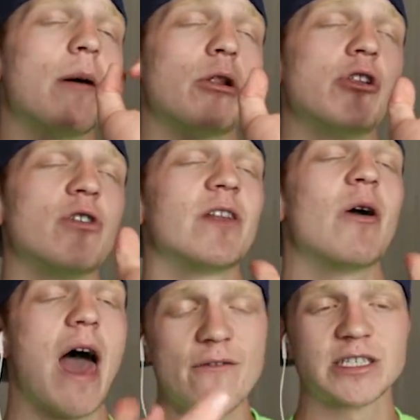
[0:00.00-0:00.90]
upload a new
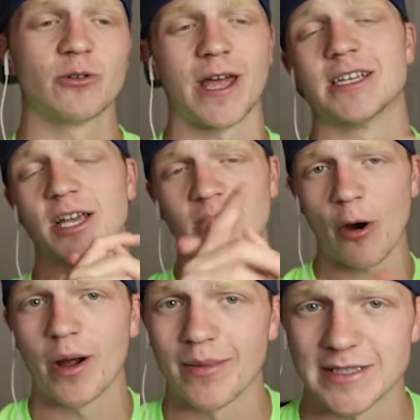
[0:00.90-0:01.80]
video every single day, so you
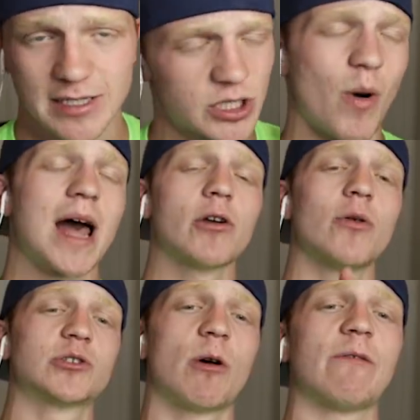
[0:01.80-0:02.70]
don't want to miss it. So I don't know
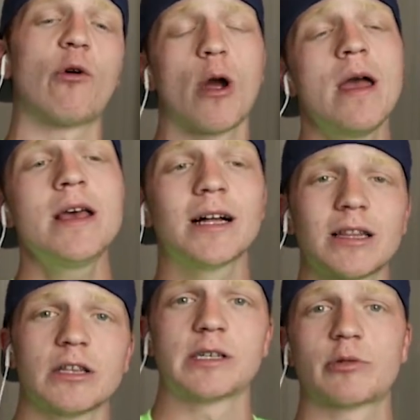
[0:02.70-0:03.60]
what you're waiting for. Click
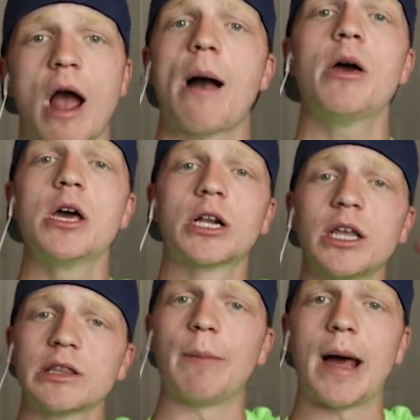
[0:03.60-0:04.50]
the subscribe,
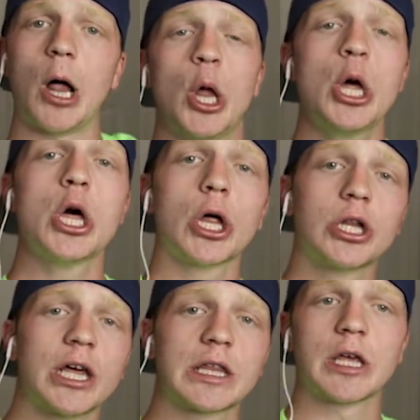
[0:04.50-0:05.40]
click the bell,
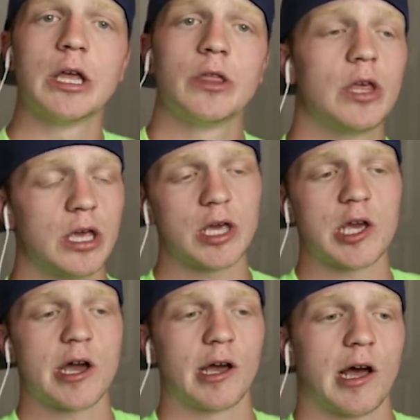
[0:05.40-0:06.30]
click the...
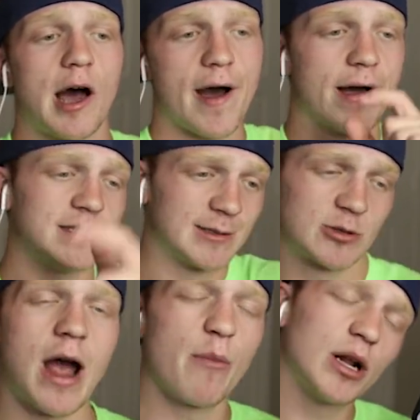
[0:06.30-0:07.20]

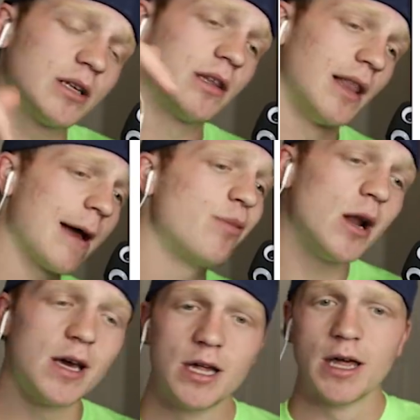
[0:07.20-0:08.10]
subscribe, click the like
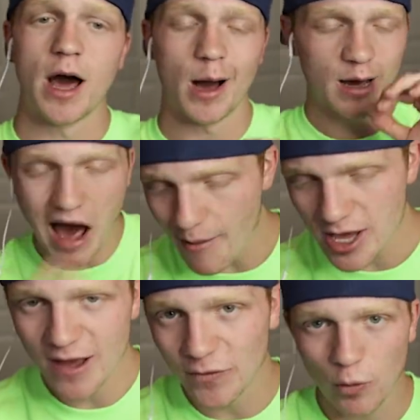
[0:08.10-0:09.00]
button,
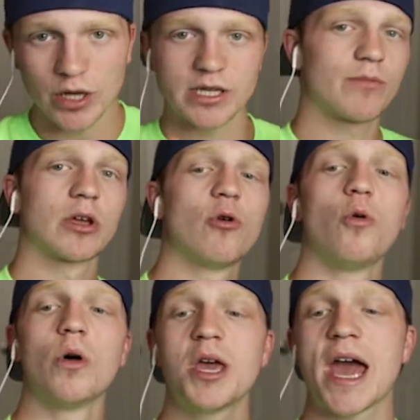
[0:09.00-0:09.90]
comment if you want something
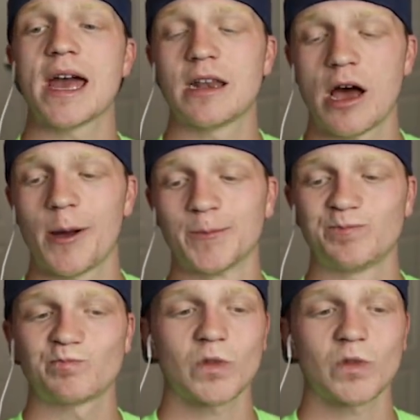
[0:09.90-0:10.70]
cool, and I'm